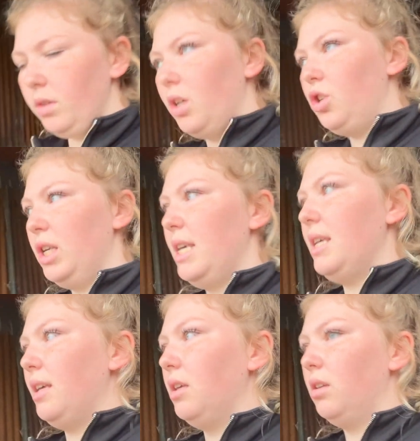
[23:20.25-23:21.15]

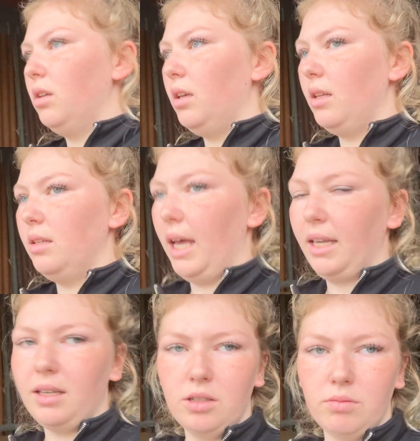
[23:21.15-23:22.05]
she
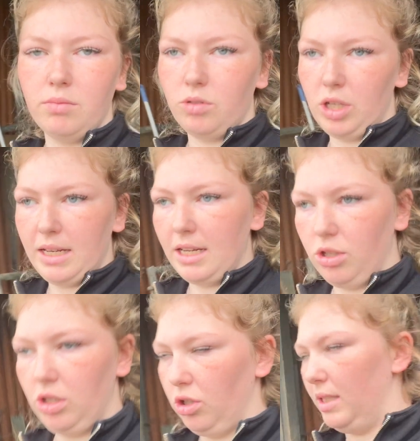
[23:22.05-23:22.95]
can
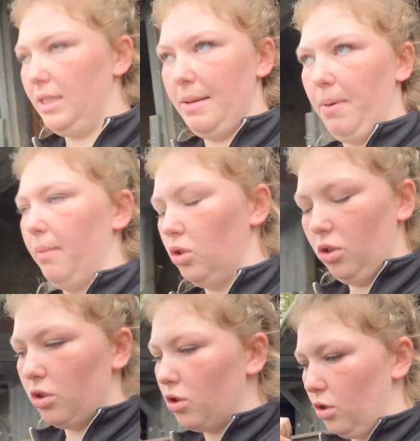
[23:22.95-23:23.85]
literally just nip up to the
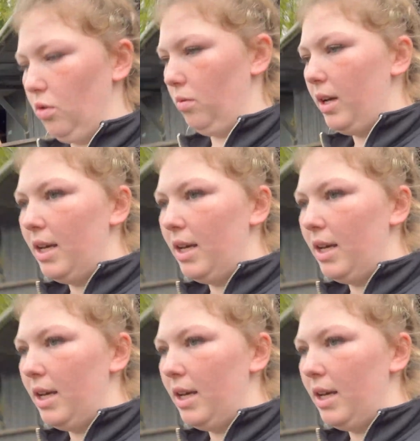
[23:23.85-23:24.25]
school.